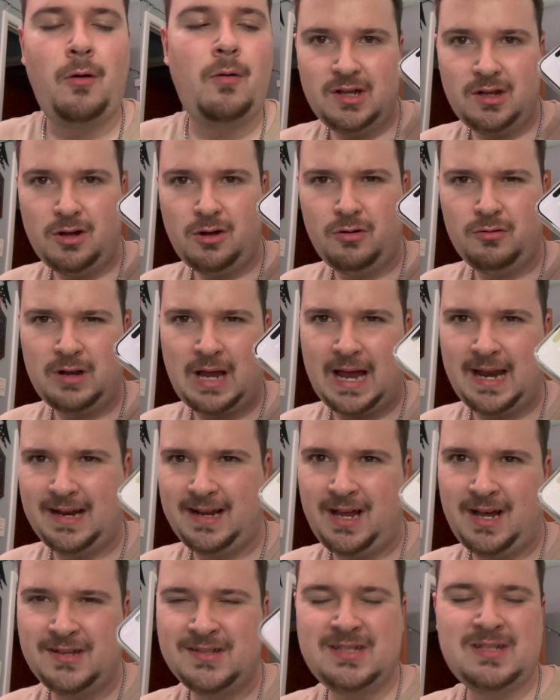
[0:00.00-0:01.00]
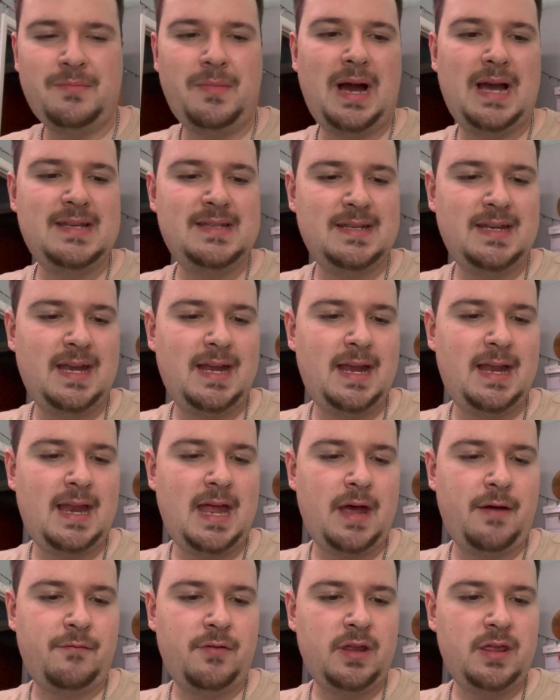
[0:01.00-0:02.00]
Still kind of customizing it and
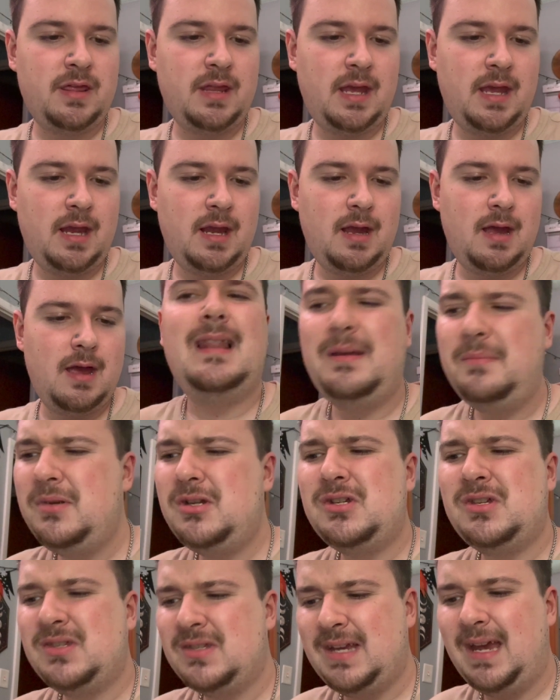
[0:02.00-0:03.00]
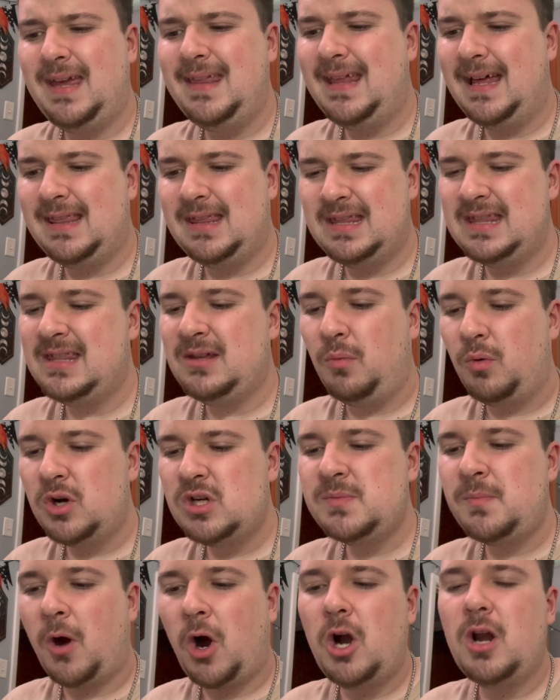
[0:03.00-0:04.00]
everything. Let me just say that the
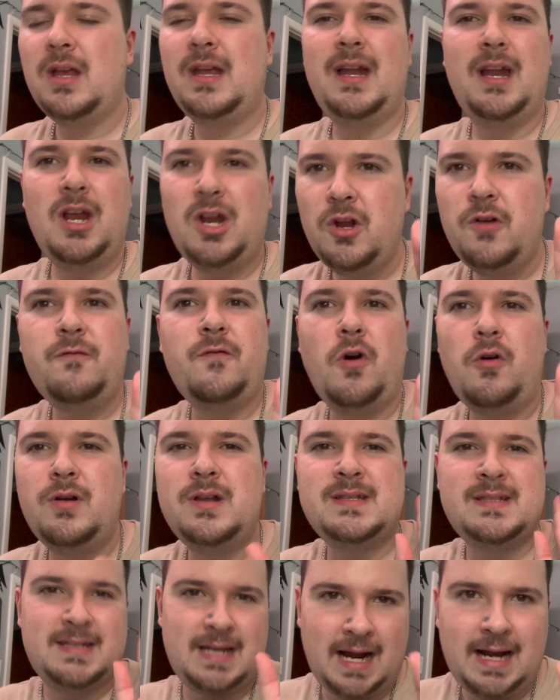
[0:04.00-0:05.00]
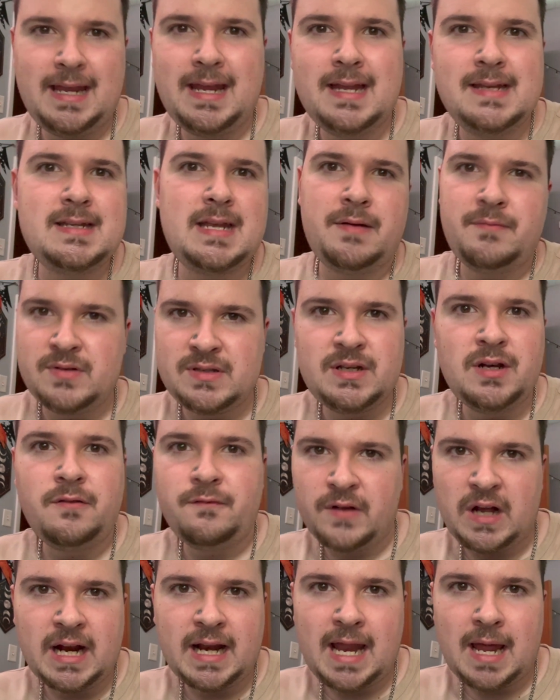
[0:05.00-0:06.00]
worst part of getting a new phone is signing into every single
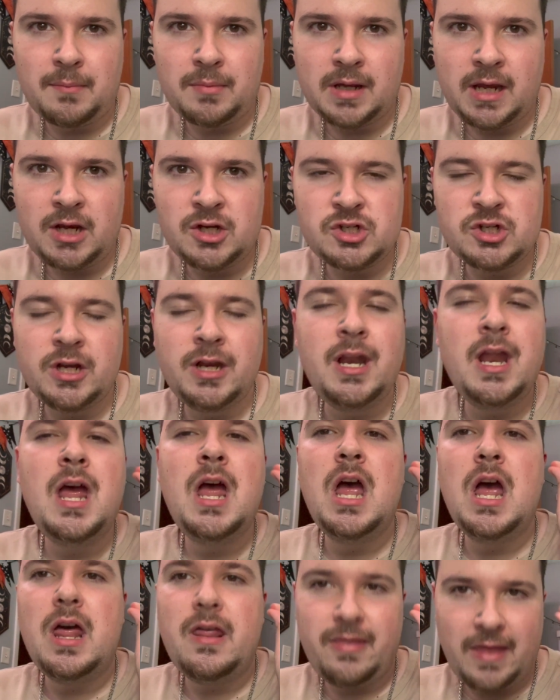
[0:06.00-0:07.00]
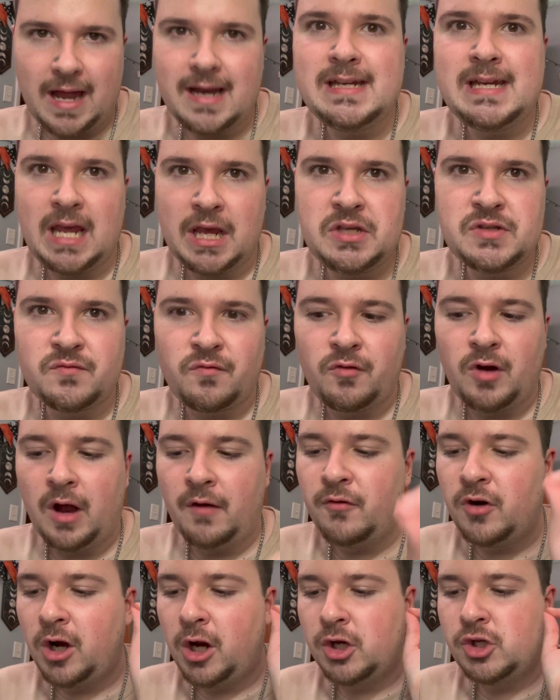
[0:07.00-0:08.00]
fucking application. That takes
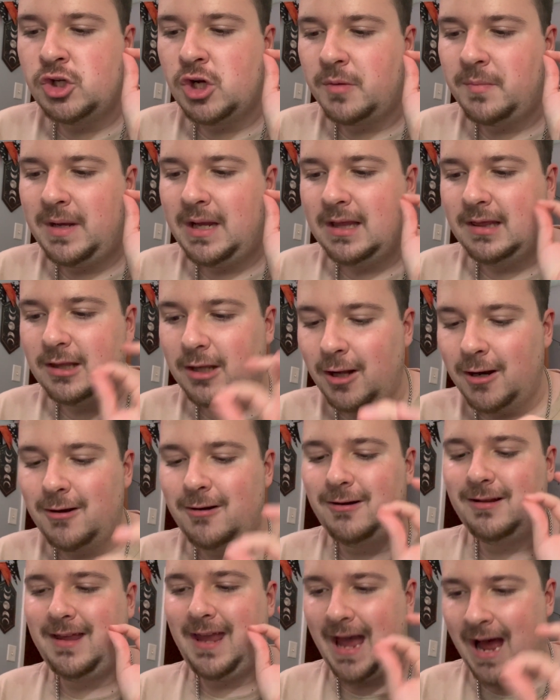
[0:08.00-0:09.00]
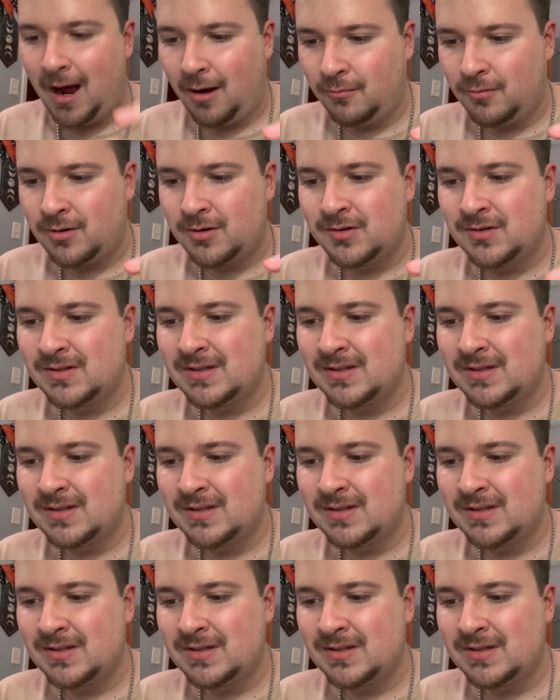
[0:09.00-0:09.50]
forever. It took me literally hours.